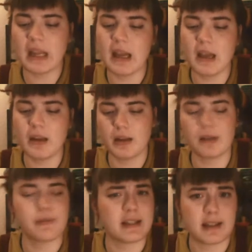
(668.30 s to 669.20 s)
It
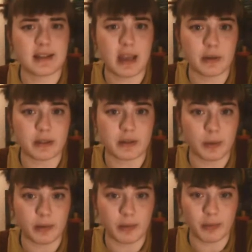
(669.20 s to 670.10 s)
fits his character
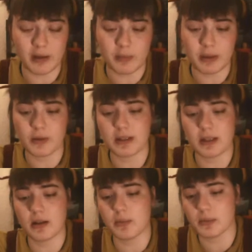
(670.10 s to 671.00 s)
very well, because
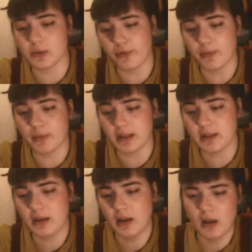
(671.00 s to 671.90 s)
he comes from this